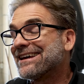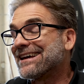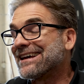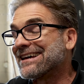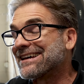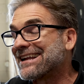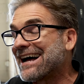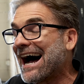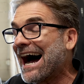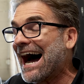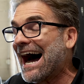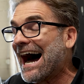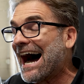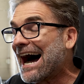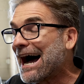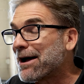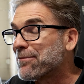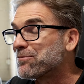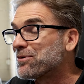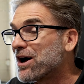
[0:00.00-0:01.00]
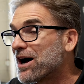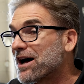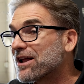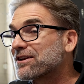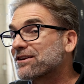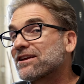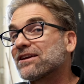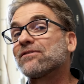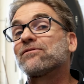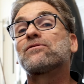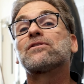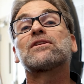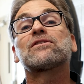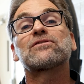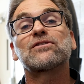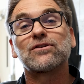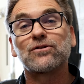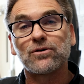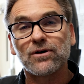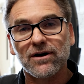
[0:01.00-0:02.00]
and I'm not
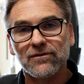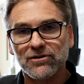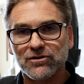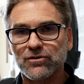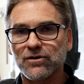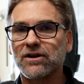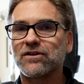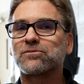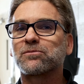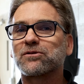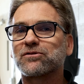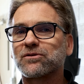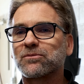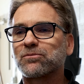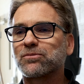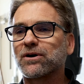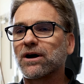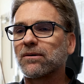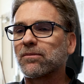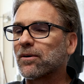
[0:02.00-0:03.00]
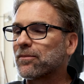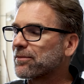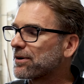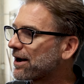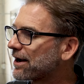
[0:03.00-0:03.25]
convinced that you have a transmission problem.